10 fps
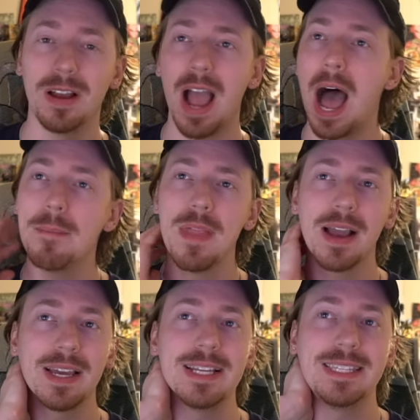Look, I'm
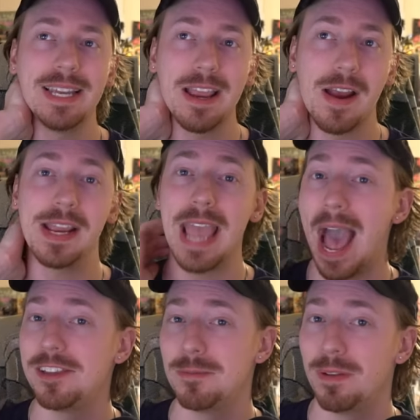not going to sit here and
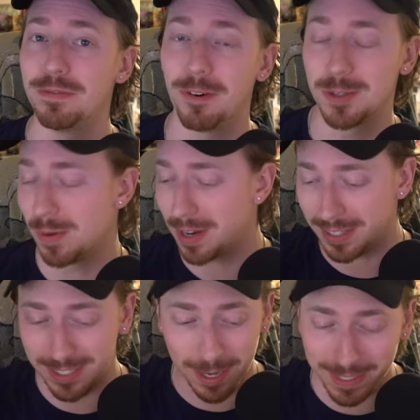gas up the first one
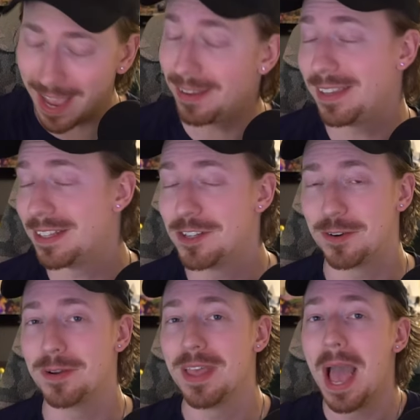because to tell you the
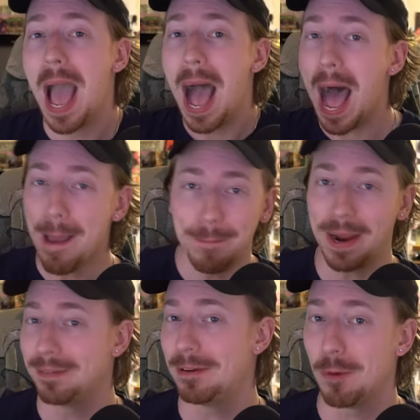truth, I
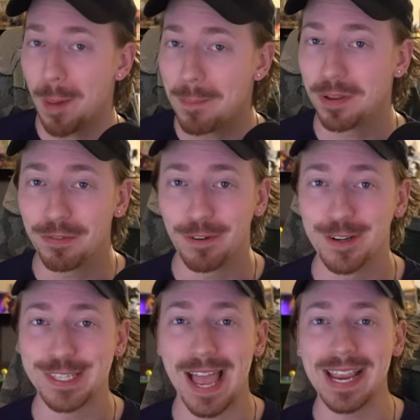barely remember the
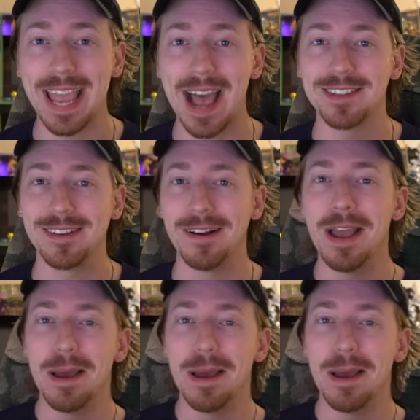first Nightcaster,